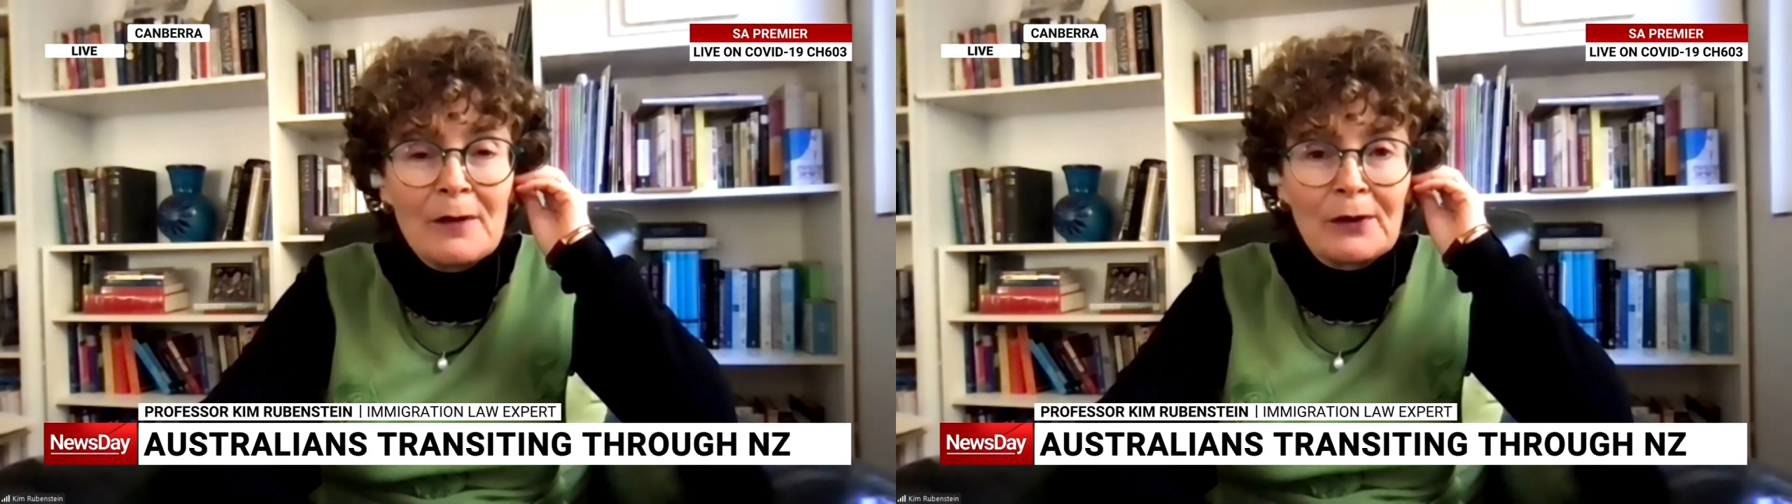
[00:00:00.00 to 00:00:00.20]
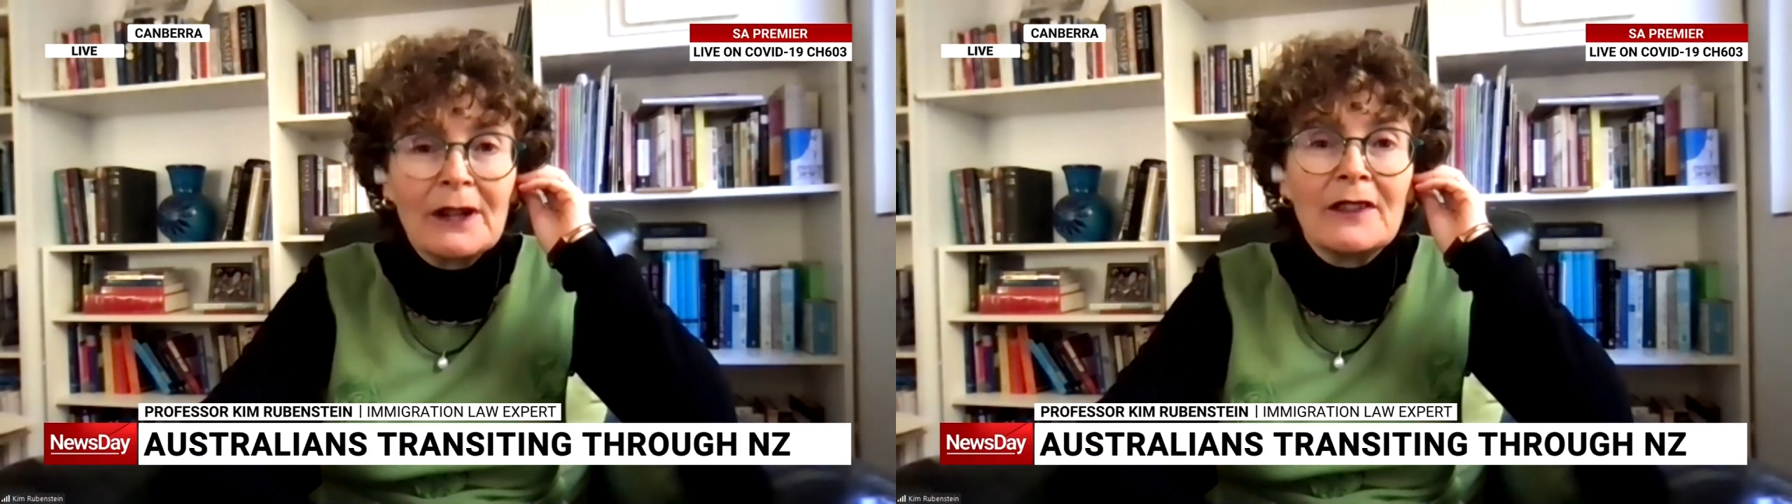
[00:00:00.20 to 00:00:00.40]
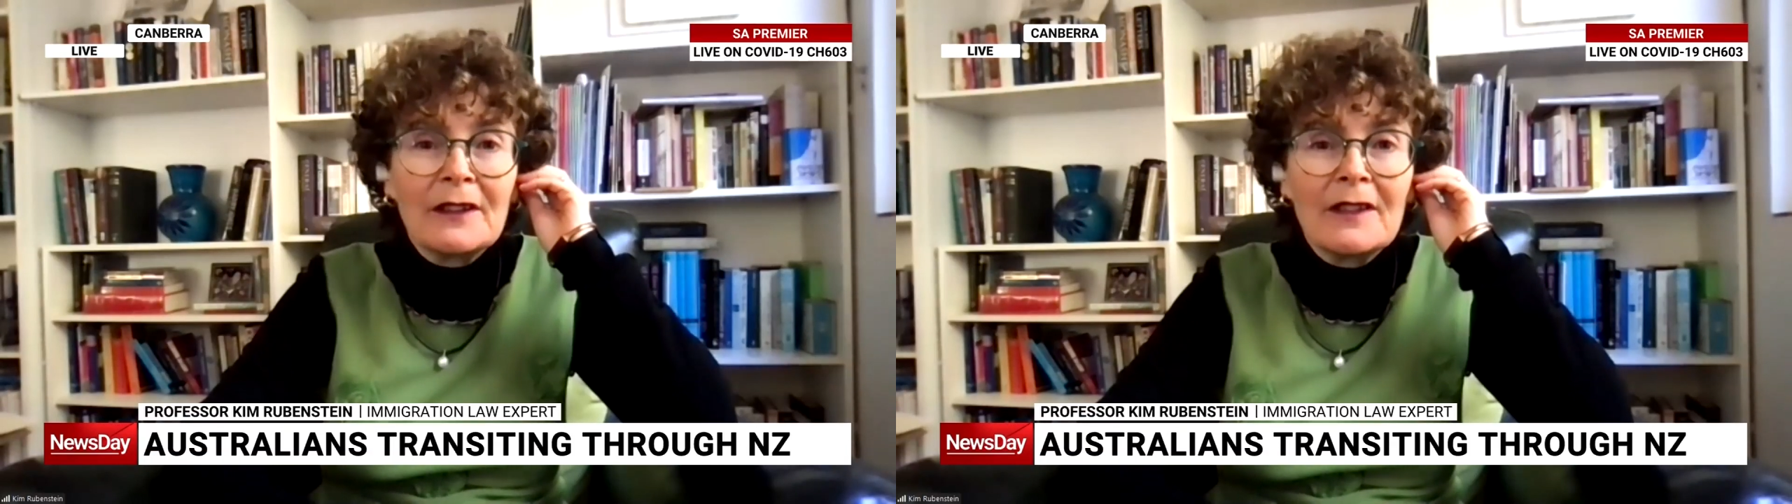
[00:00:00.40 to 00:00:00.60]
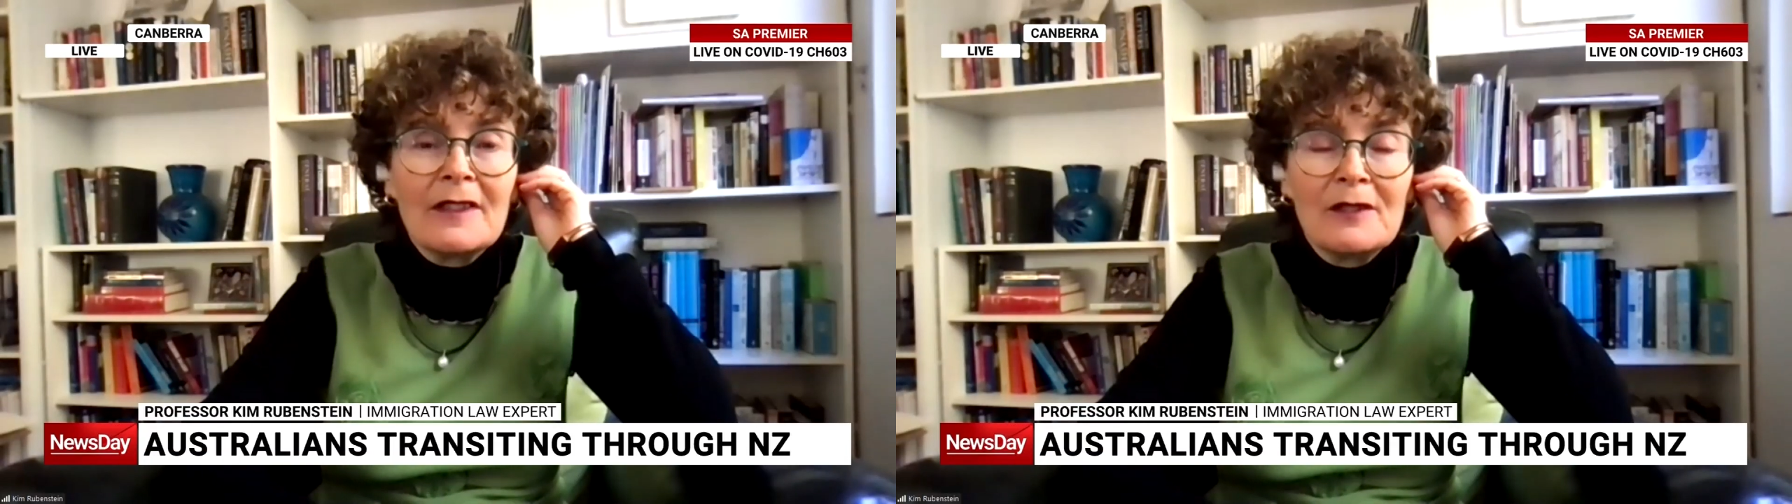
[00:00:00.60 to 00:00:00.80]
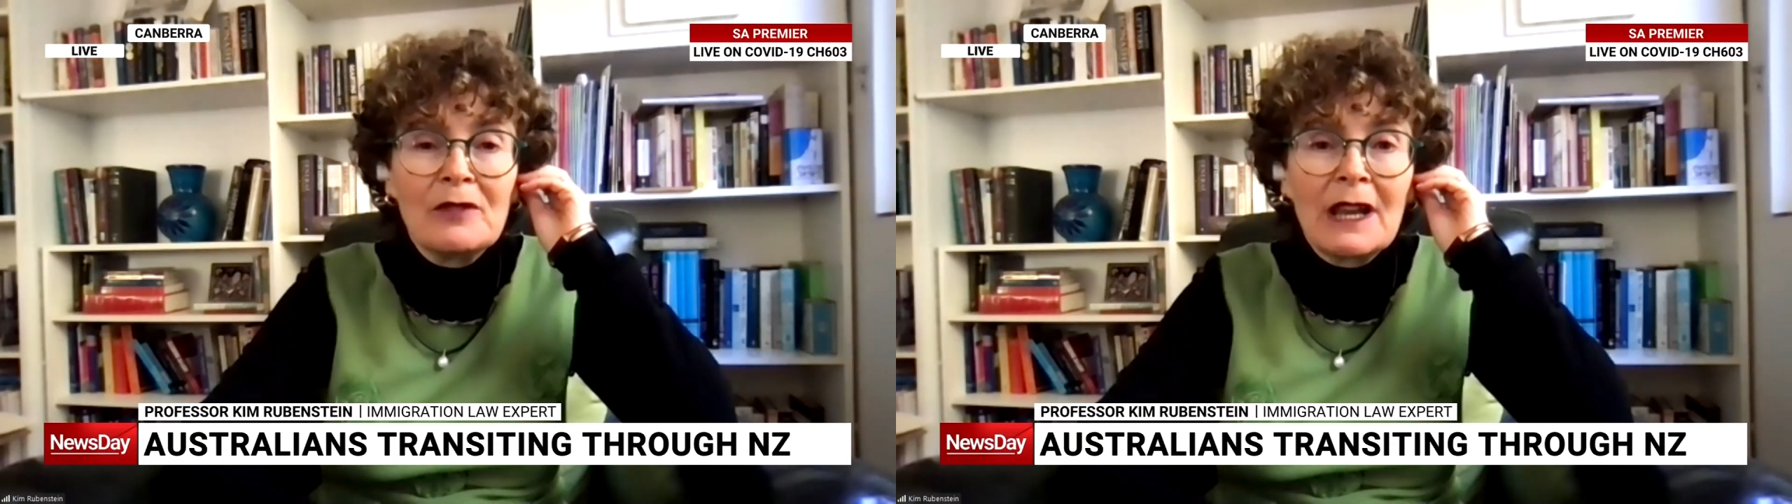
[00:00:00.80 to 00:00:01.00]

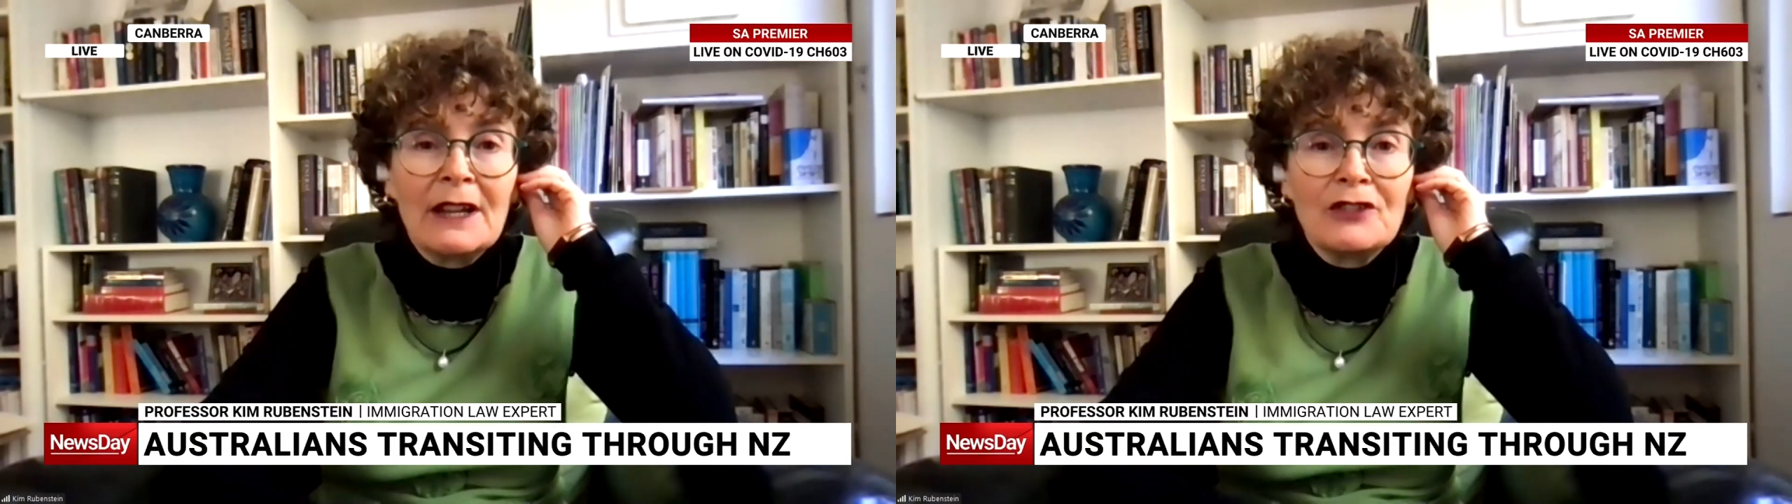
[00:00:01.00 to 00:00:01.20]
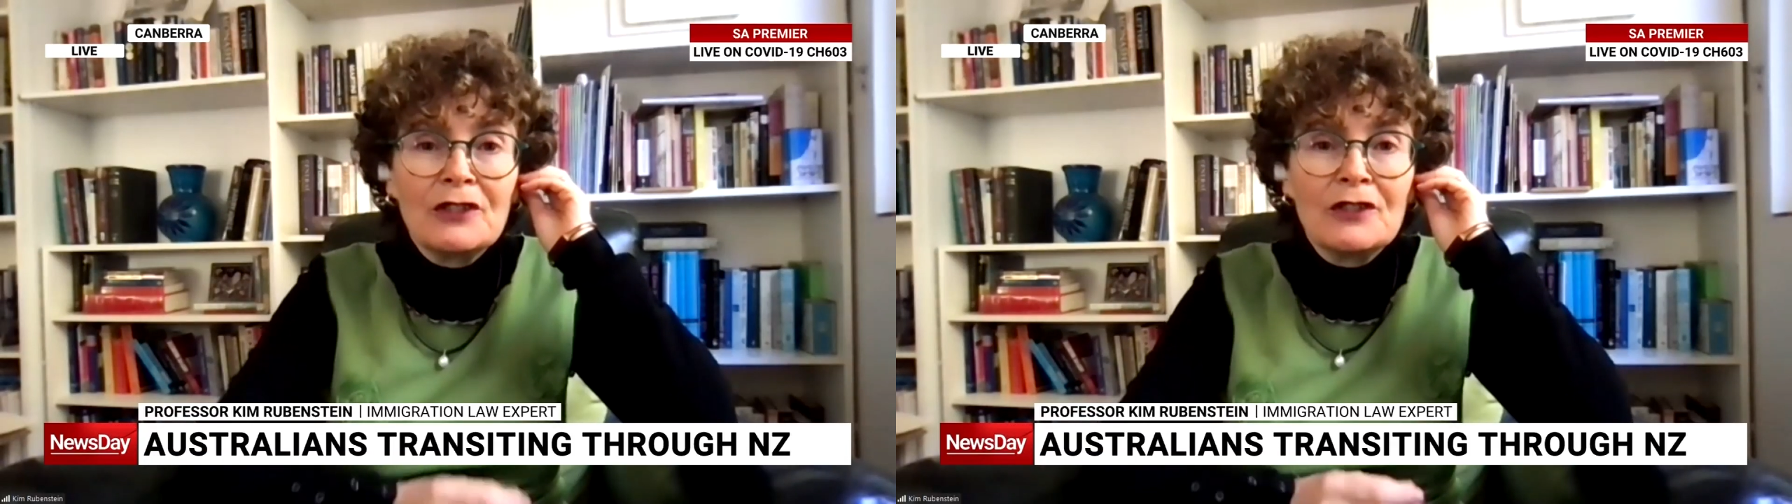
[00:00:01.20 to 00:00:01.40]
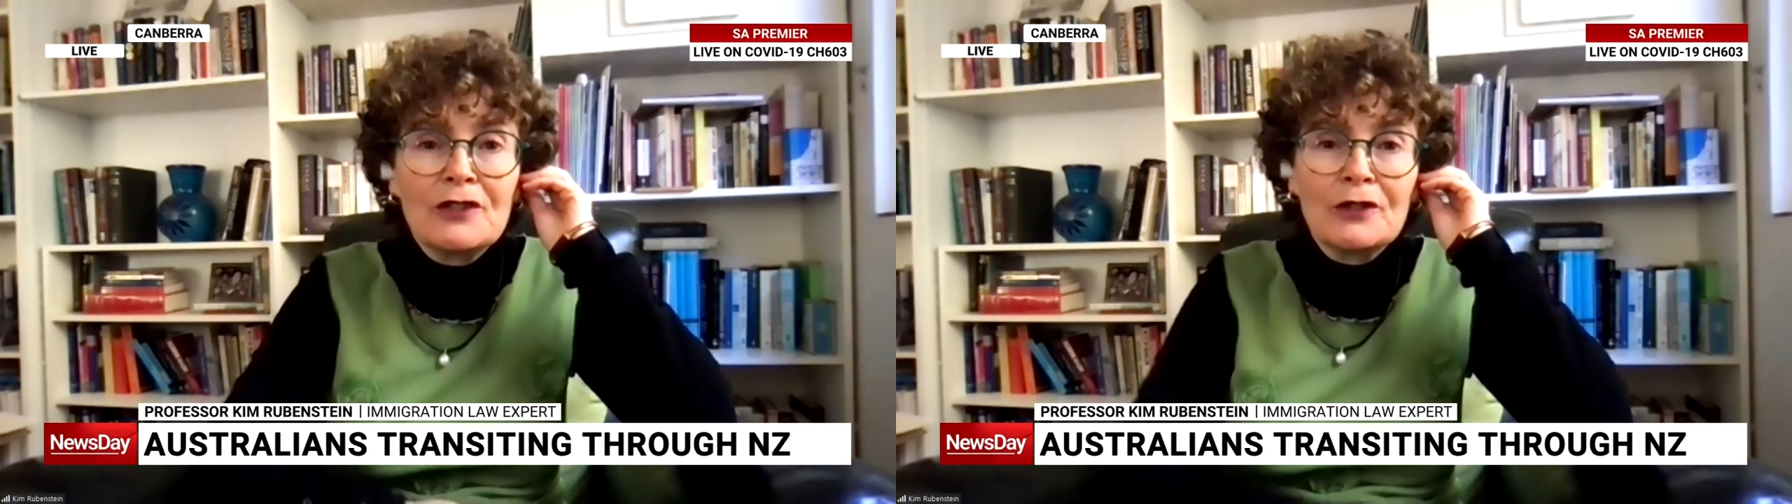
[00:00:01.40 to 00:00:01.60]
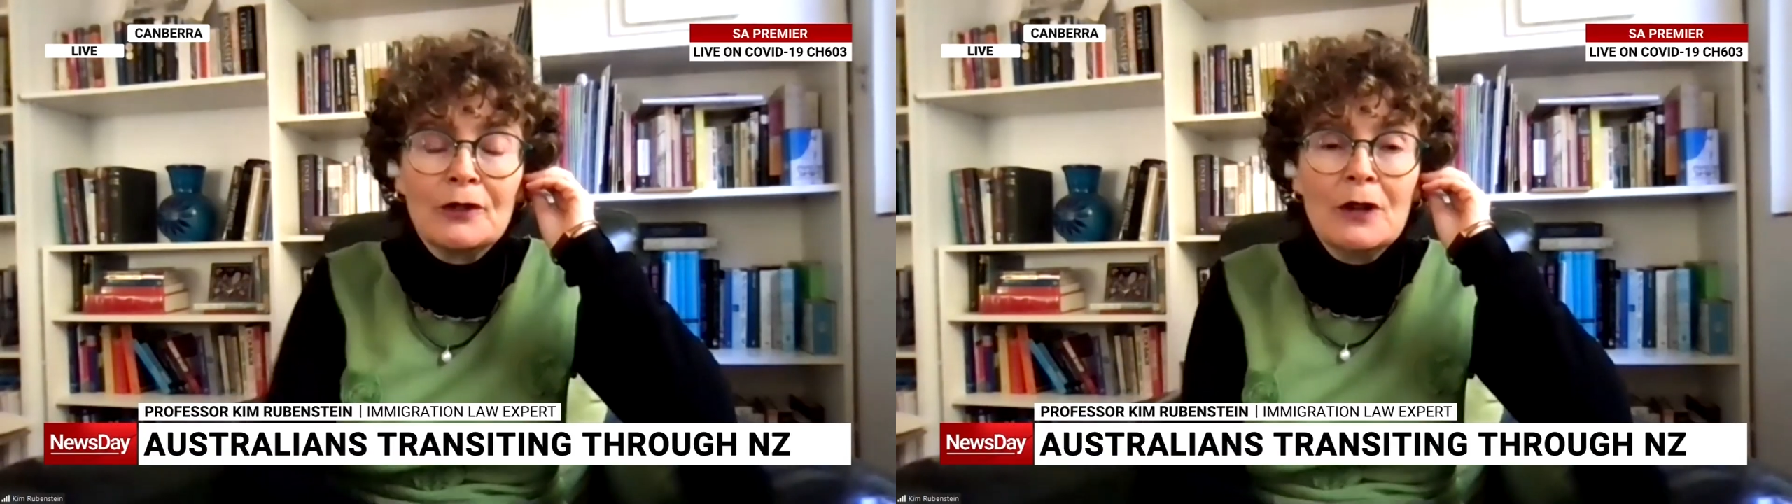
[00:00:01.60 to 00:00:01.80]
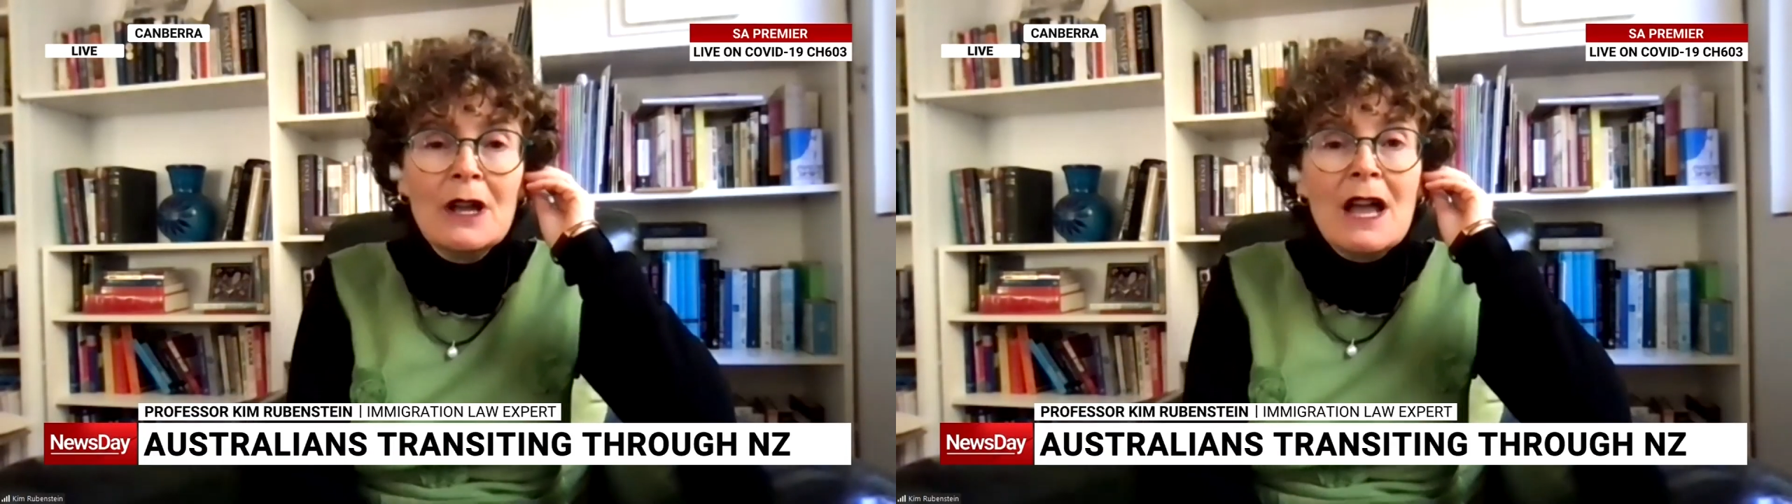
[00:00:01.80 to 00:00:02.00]
precedents in relation to